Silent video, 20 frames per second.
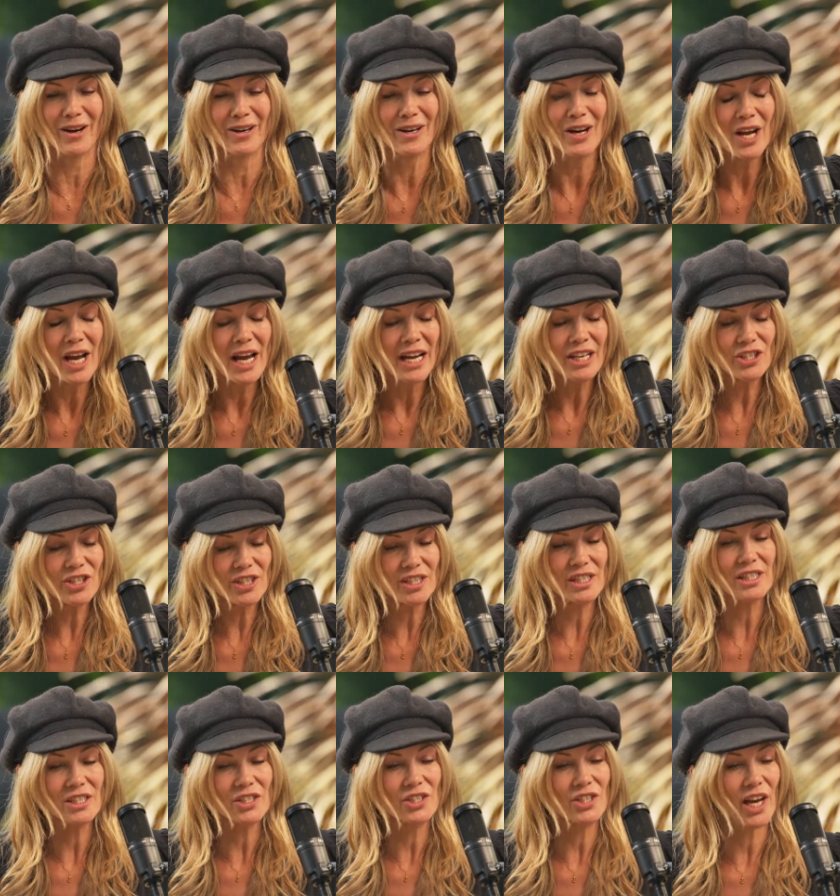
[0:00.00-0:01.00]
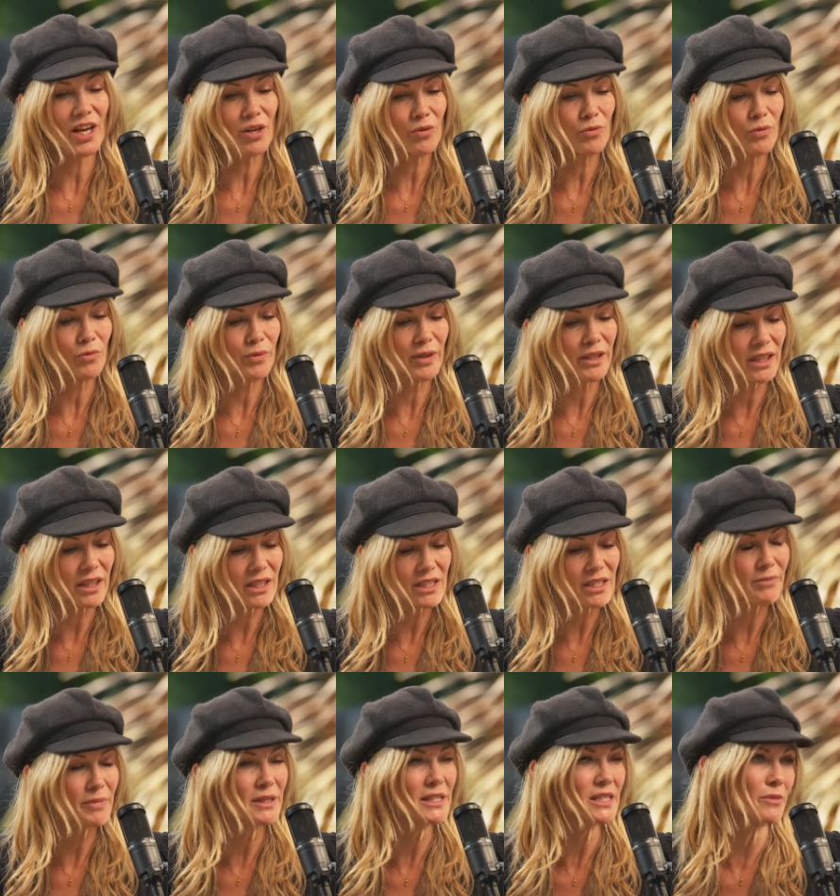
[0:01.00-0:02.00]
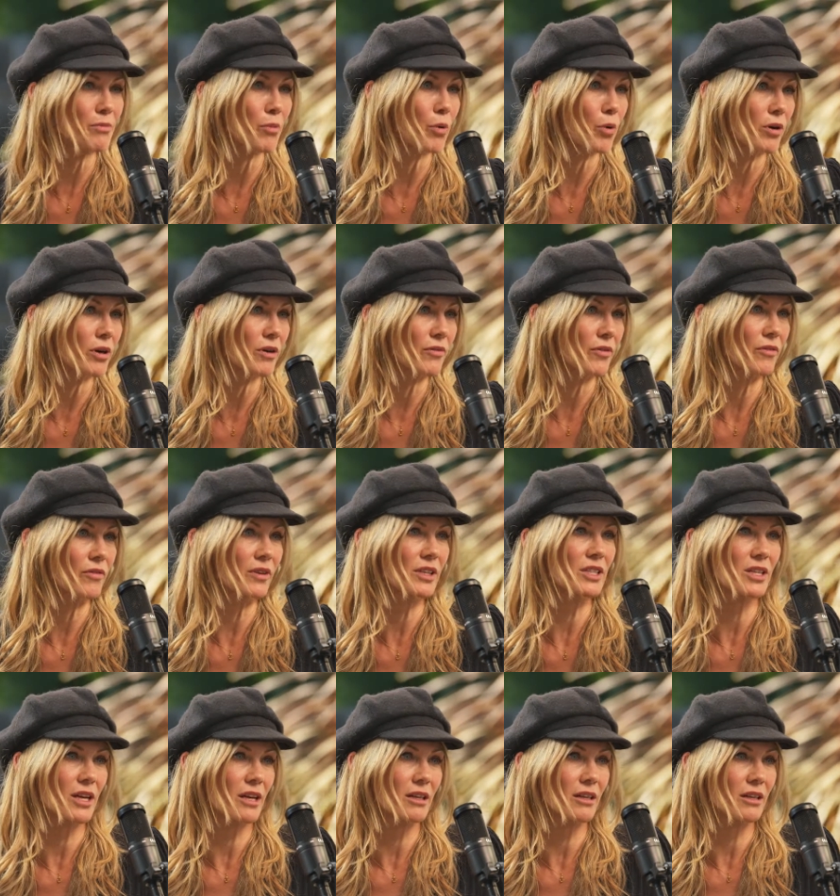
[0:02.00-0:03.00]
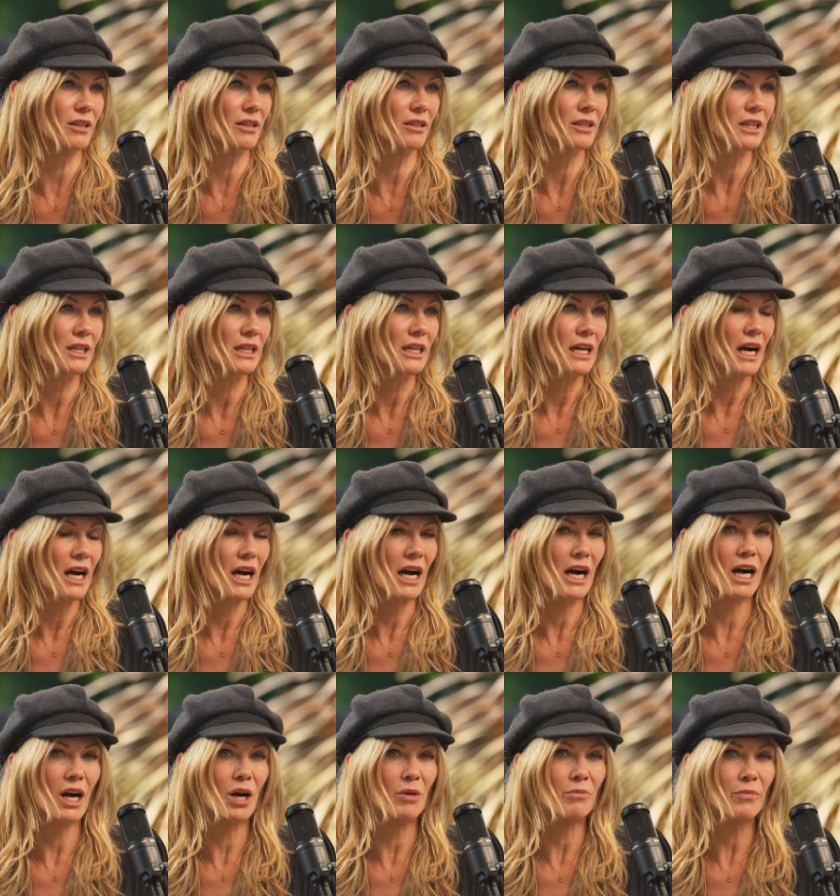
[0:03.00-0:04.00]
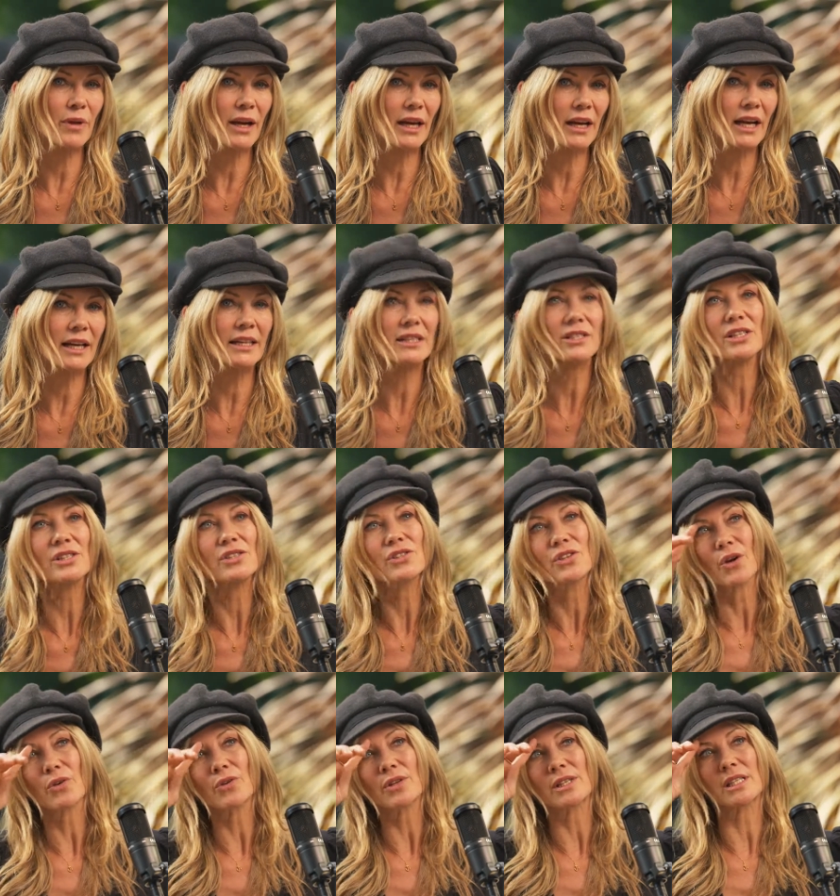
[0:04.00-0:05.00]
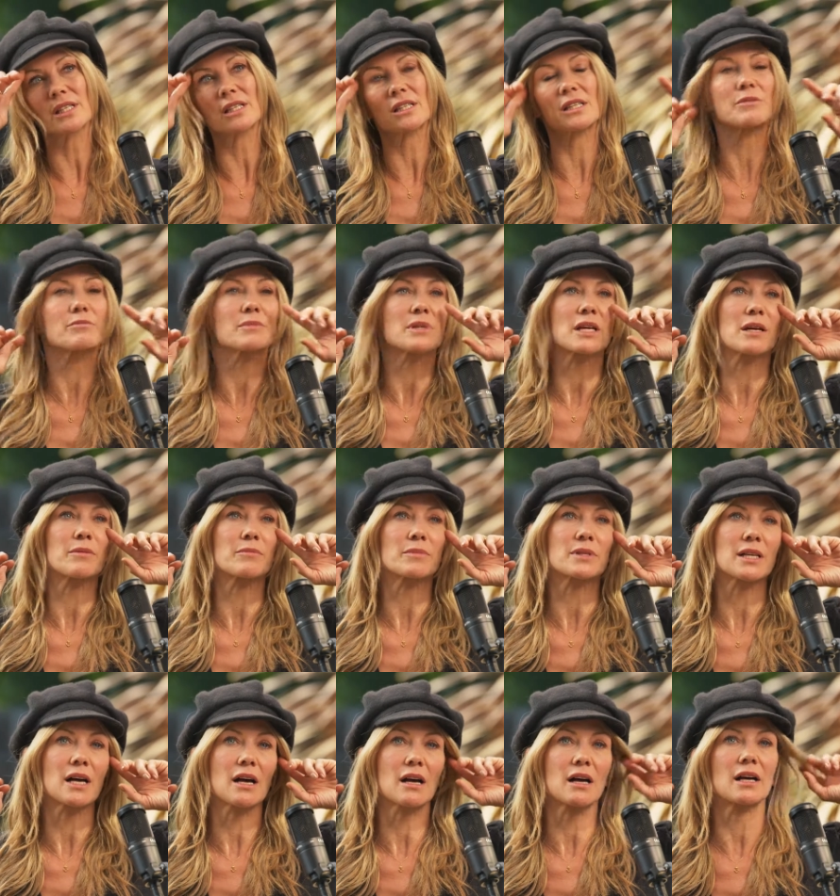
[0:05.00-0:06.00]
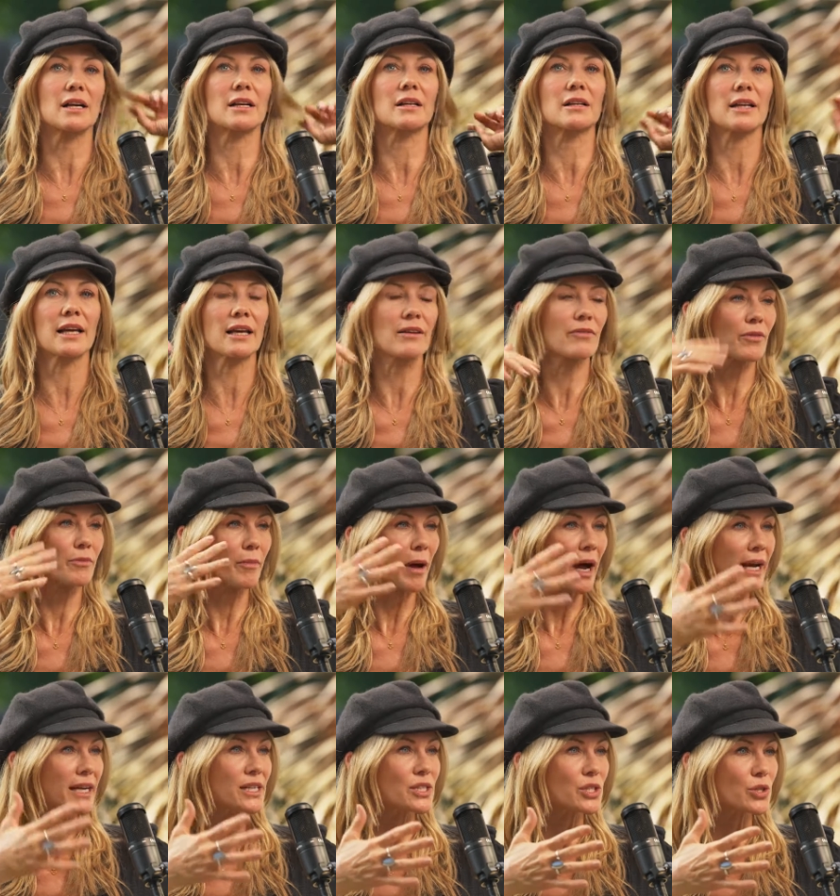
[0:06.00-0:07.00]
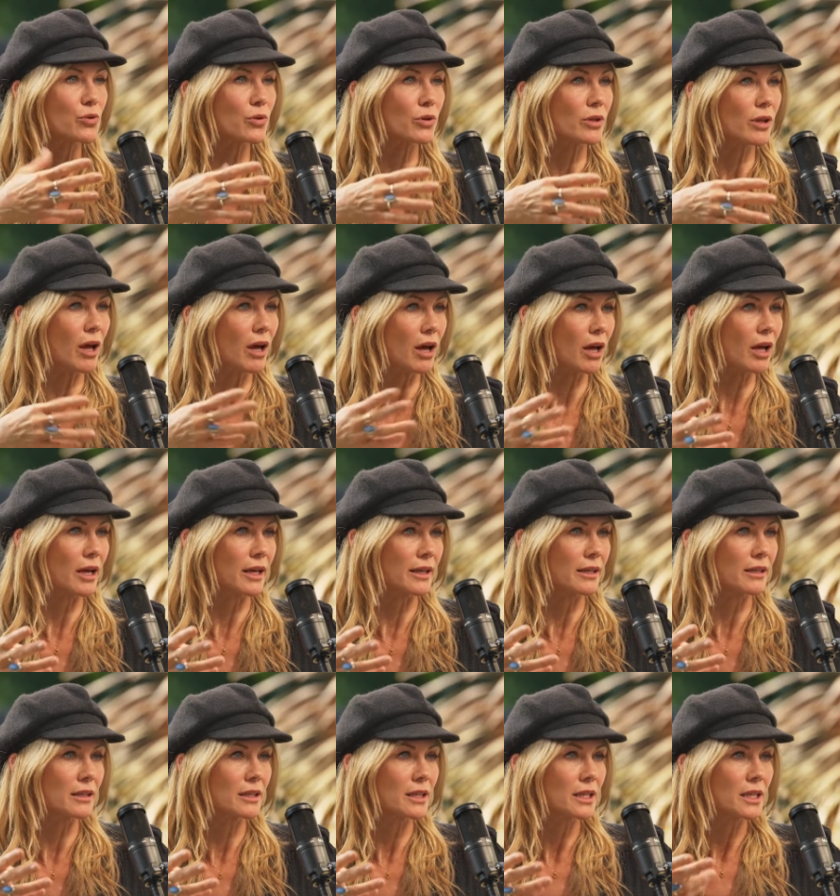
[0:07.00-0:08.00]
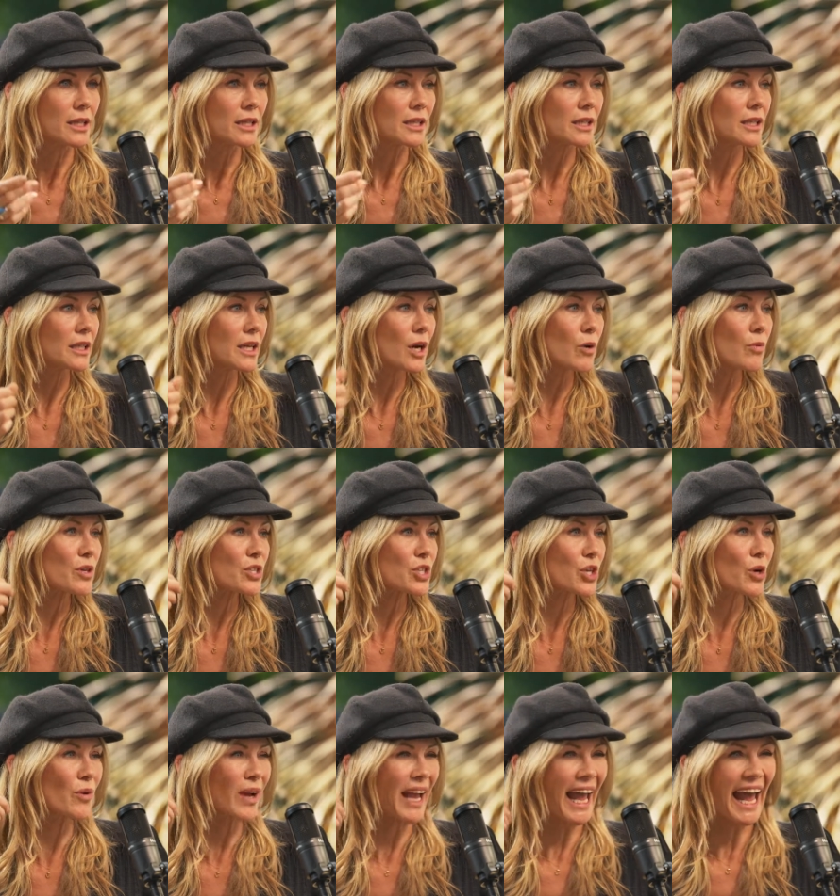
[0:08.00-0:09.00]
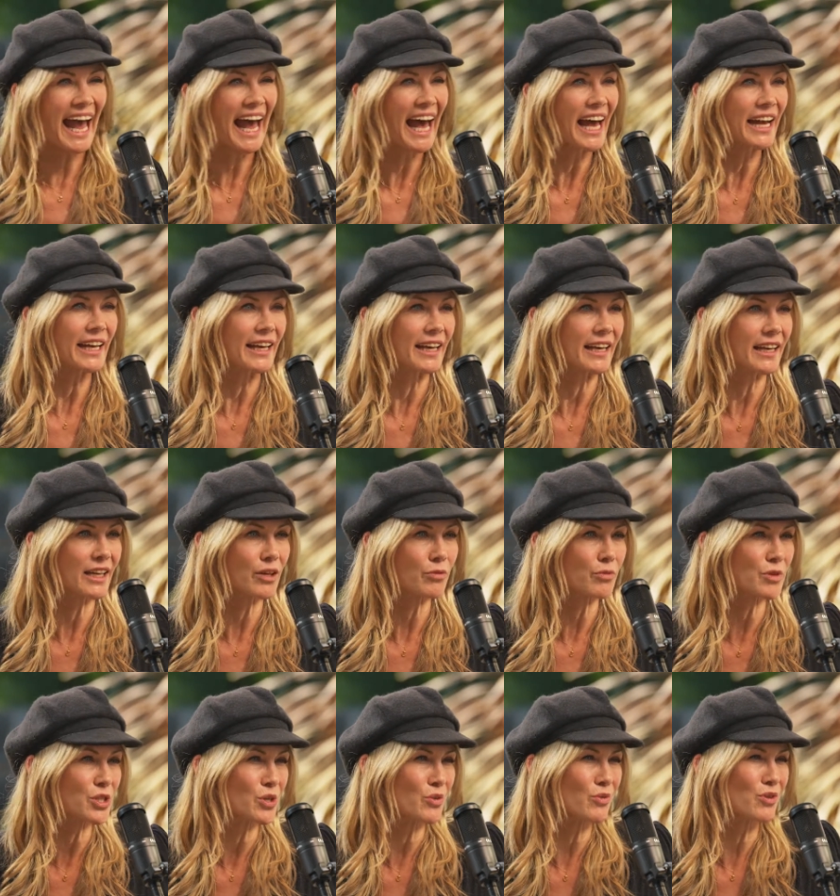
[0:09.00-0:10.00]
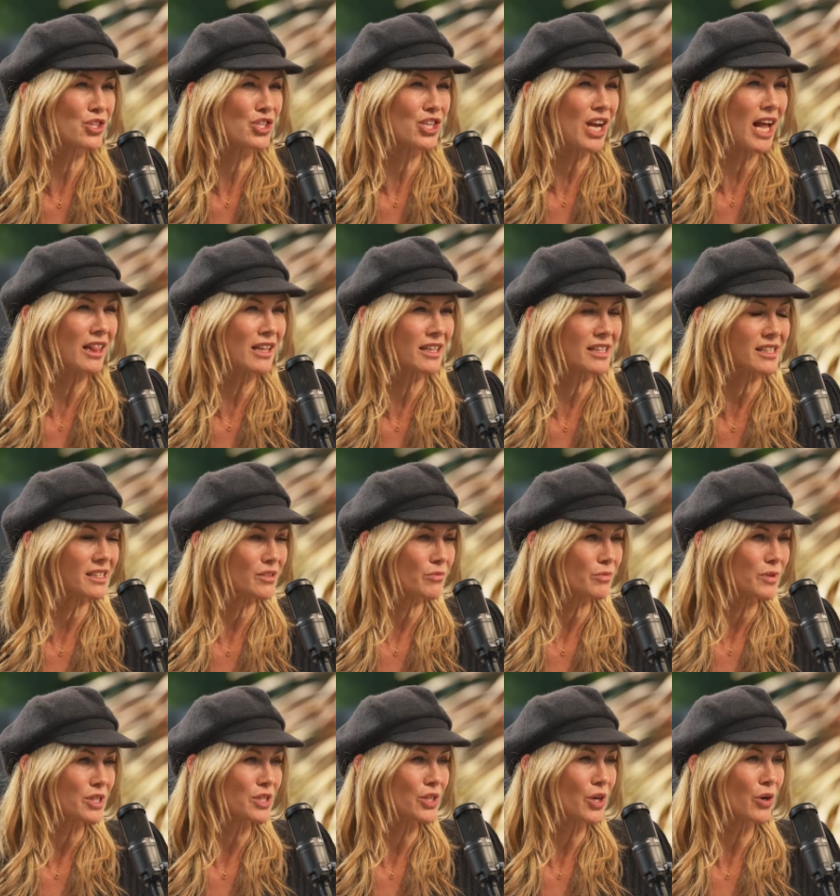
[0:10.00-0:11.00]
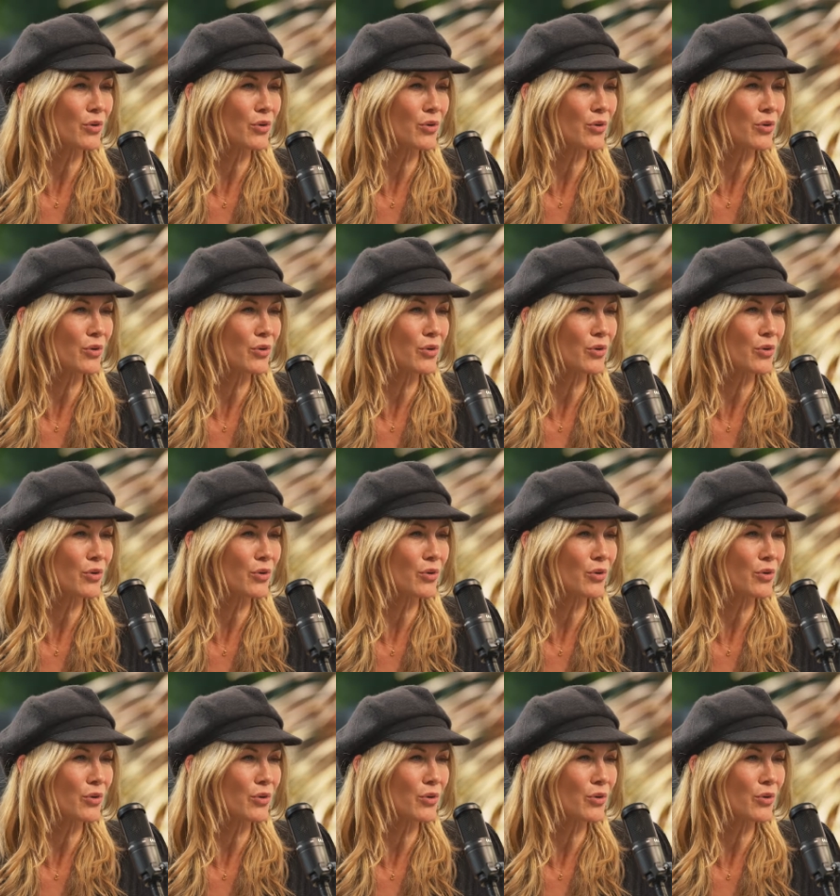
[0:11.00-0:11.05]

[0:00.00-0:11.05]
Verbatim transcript: are, just in general, we need to be supportive of each other. Mm-hmm. And I just notice it sometimes on, like, from high school on, mm-hmm. you know, we're so catty and we're so jealous and